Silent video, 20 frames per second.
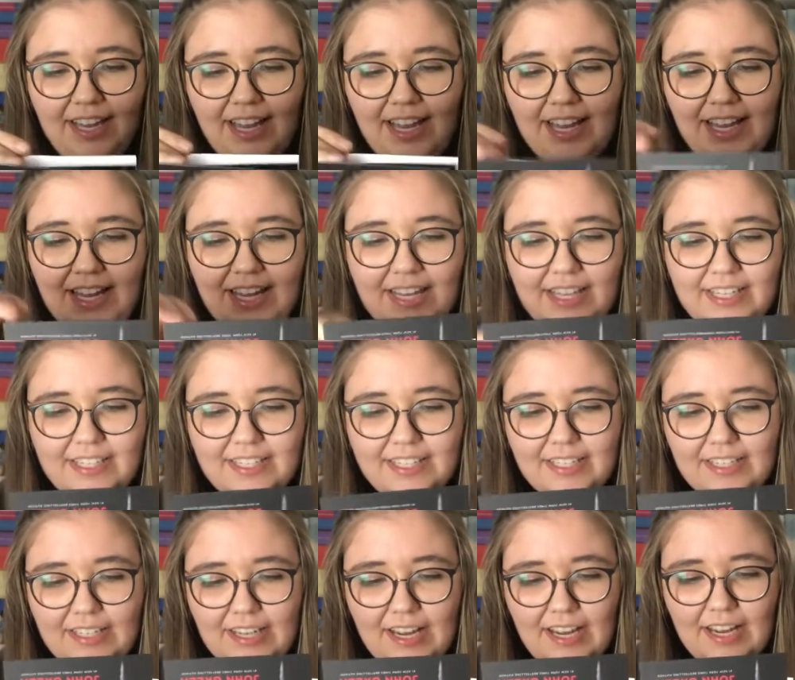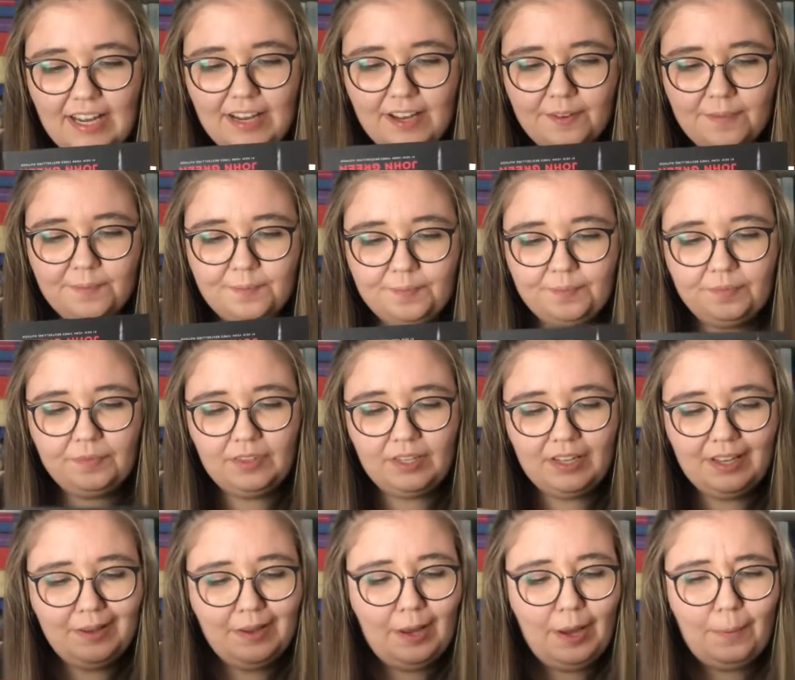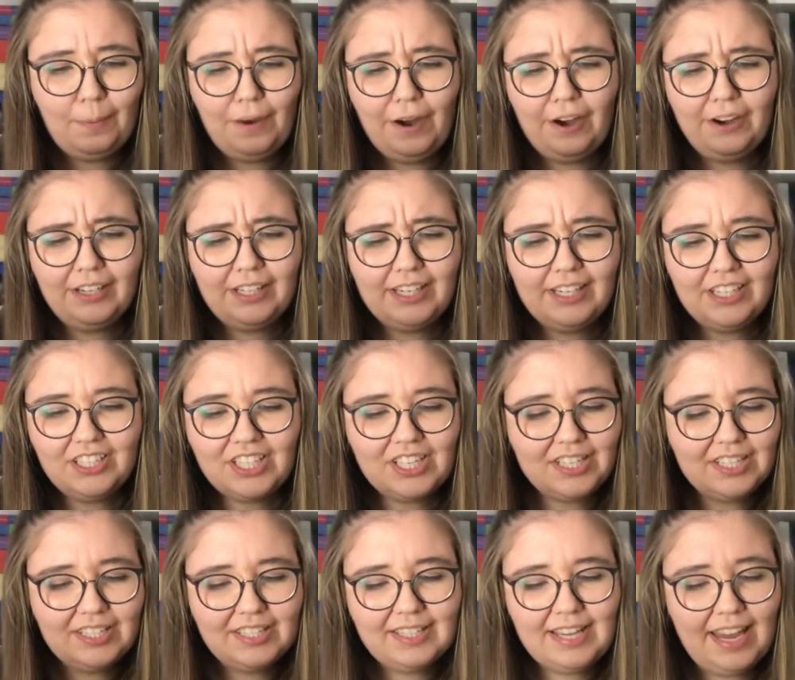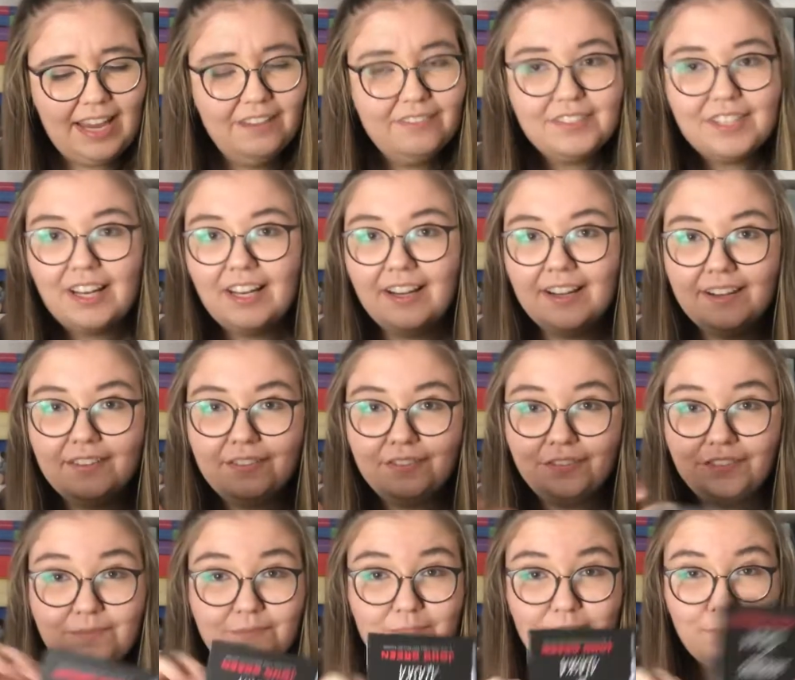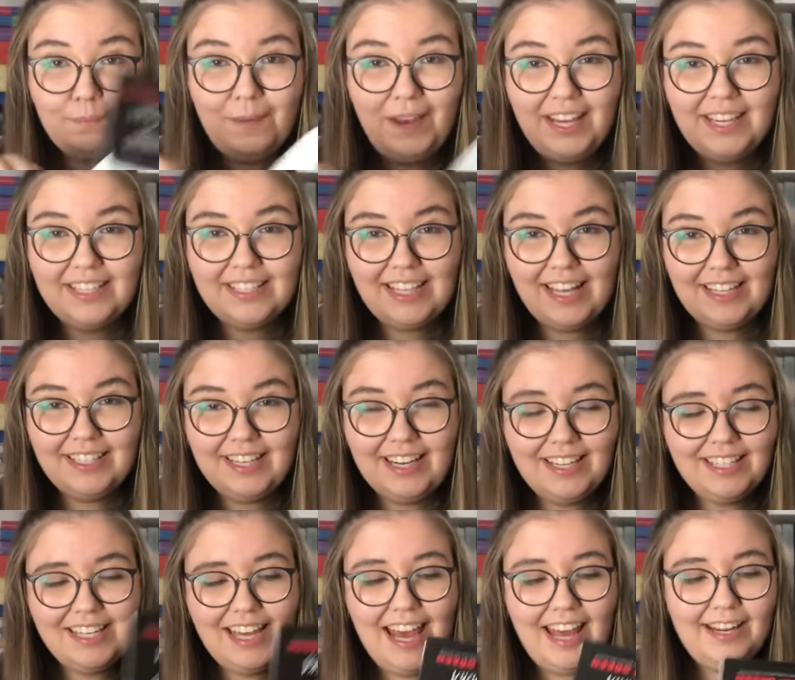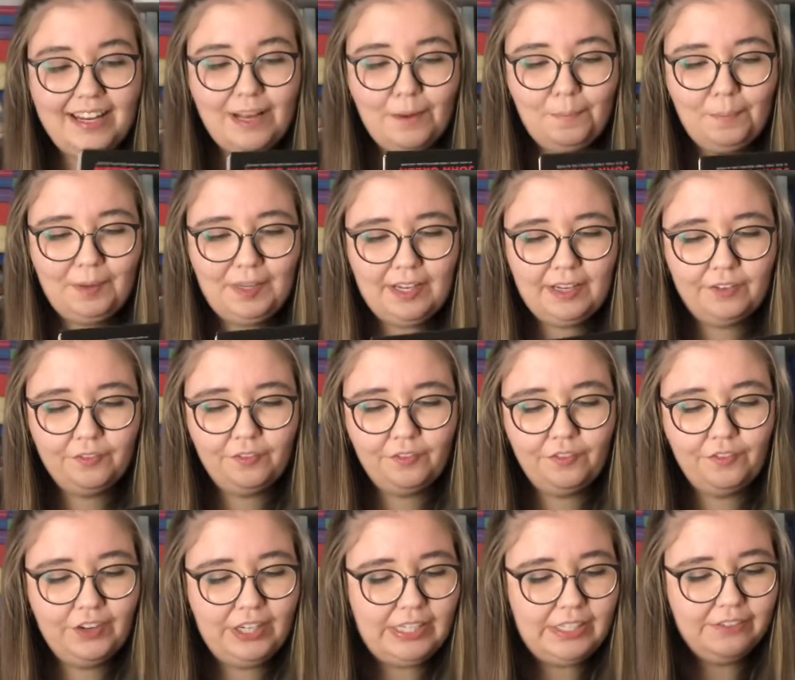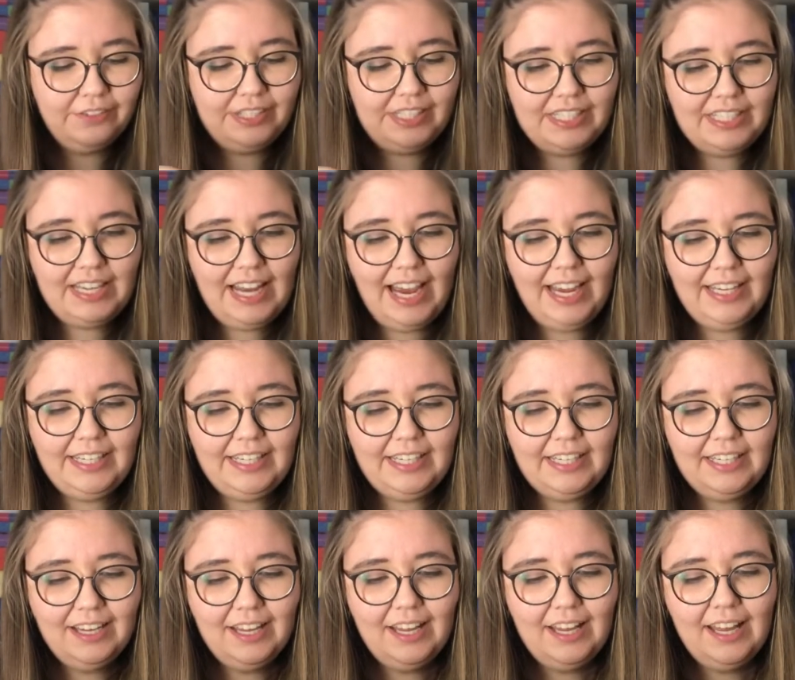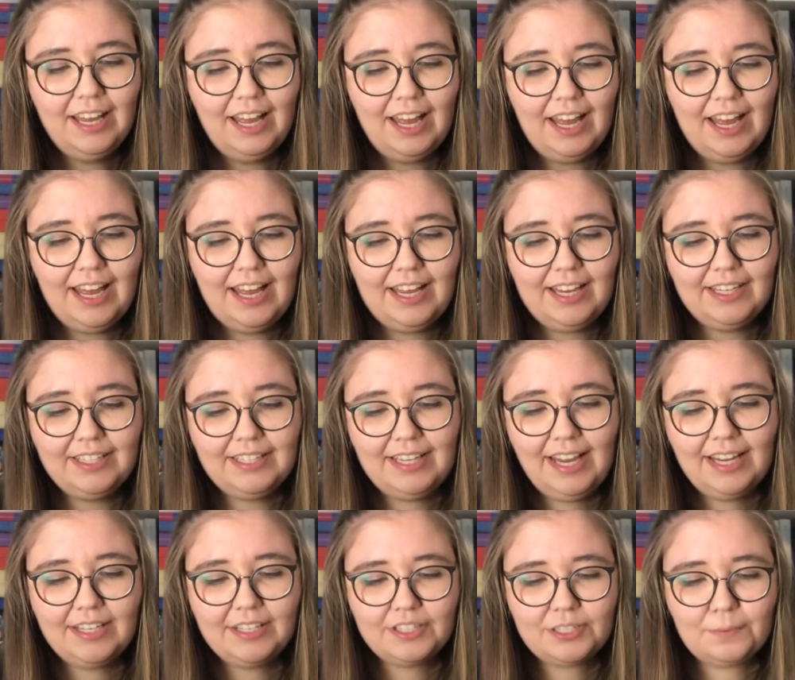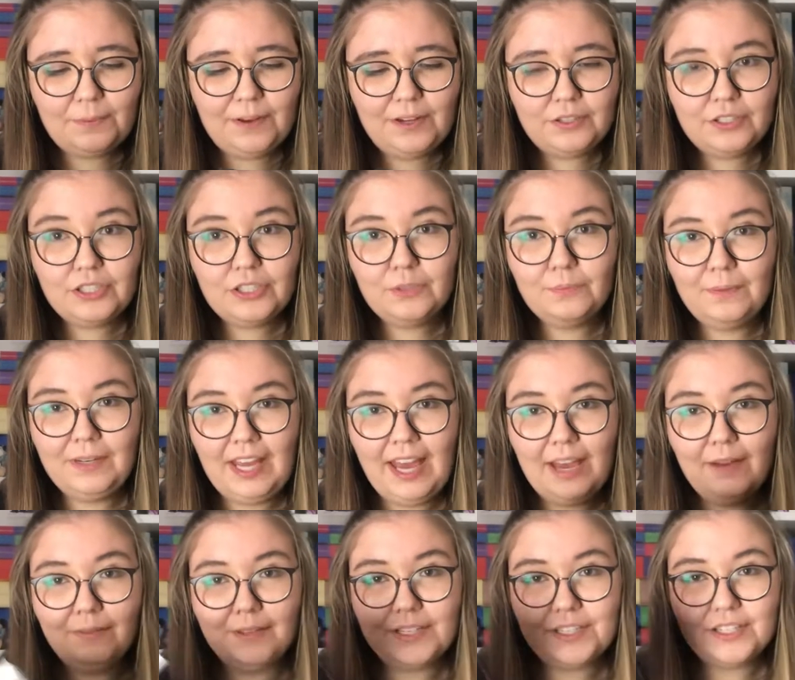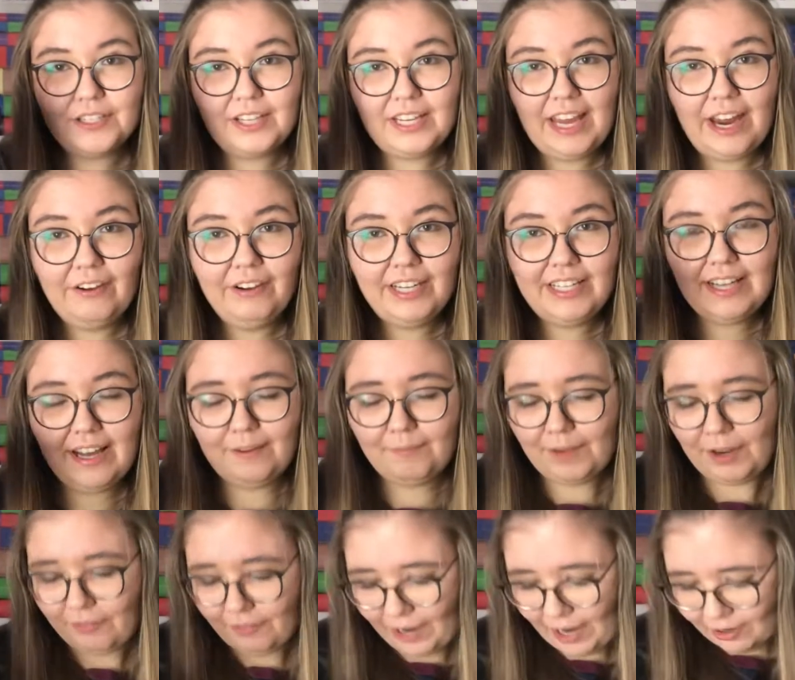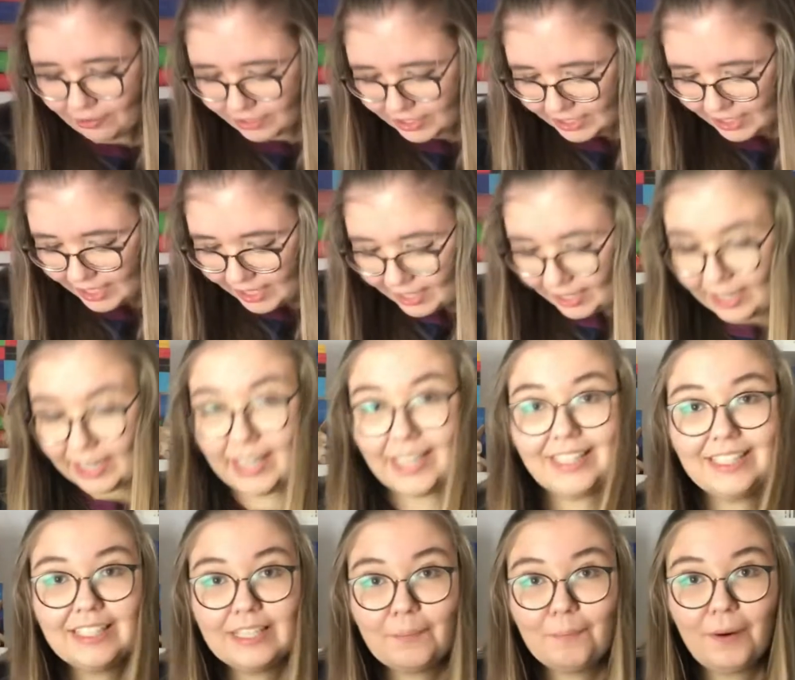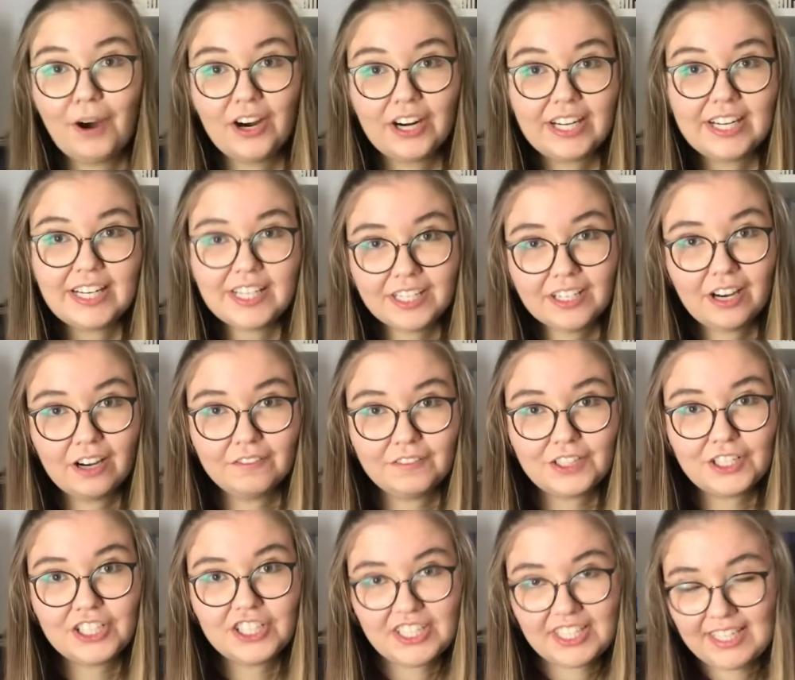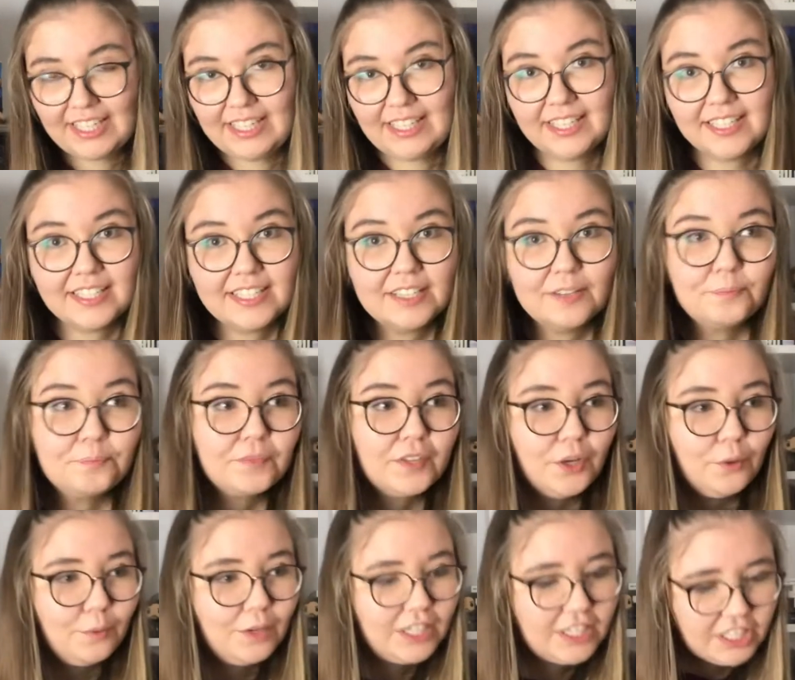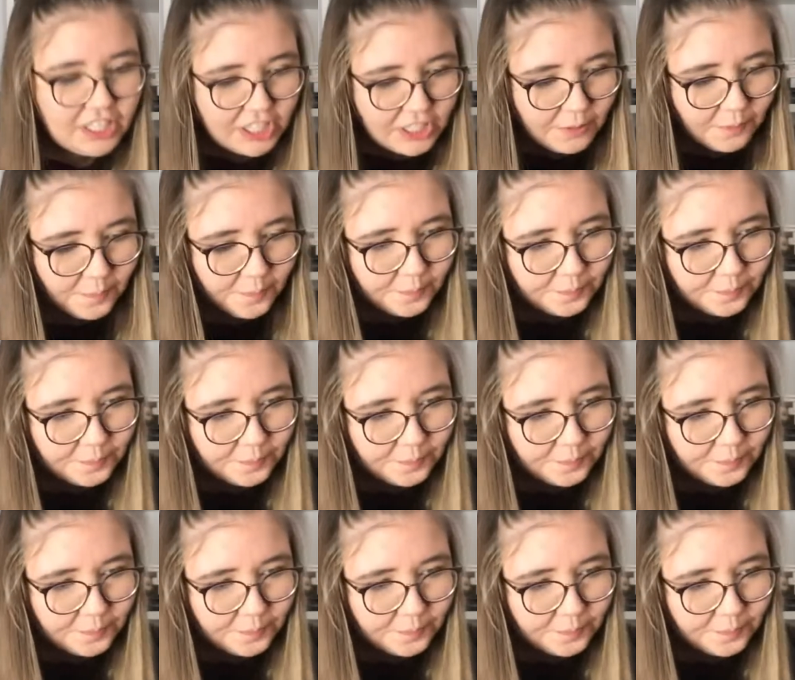And apparently it just saves a lot of space, and they end up being really tiny, and yeah, you're supposed to be able to carry them around in the pocket of your jeans, which,